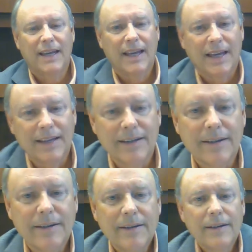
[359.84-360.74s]

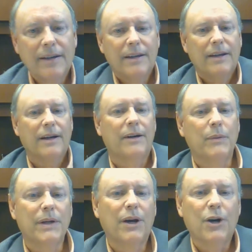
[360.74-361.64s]
and uh,
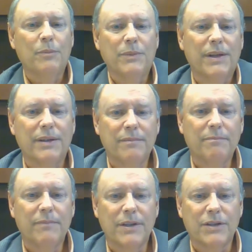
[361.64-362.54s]
we hope that
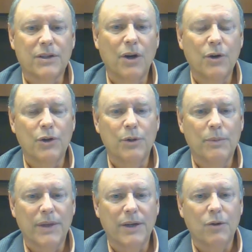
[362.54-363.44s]
this go group
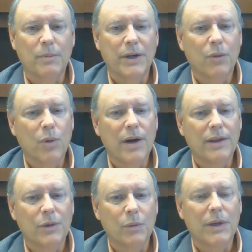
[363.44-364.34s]
thing will be a
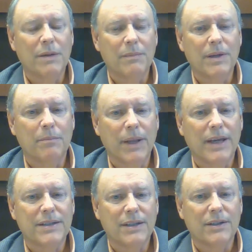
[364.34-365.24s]
way that we can
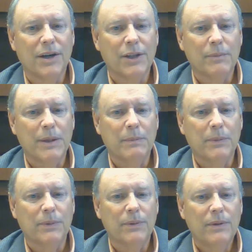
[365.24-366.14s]
blessing to other
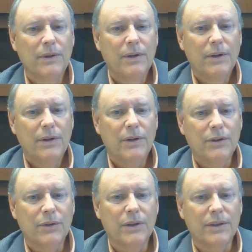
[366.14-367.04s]
people
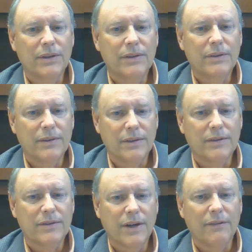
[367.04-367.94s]
during
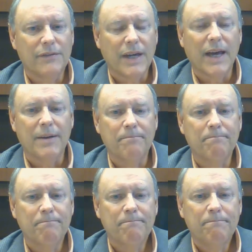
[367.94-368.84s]
this tough time.
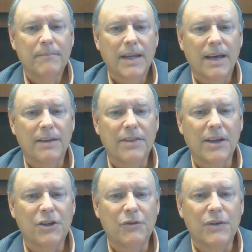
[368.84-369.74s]
And
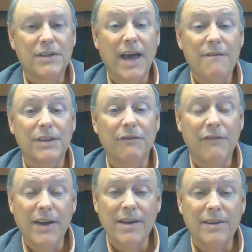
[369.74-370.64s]
thank you for having the
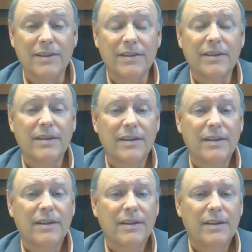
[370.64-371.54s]
faith
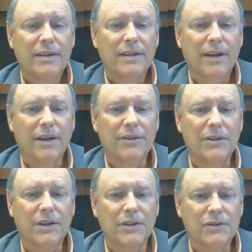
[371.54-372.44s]
uh,
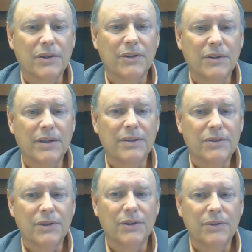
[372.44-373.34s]
to consider this
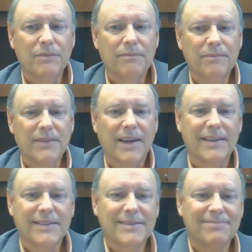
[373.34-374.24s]
too.
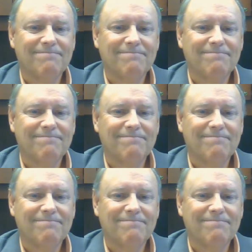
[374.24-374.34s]
Thanks.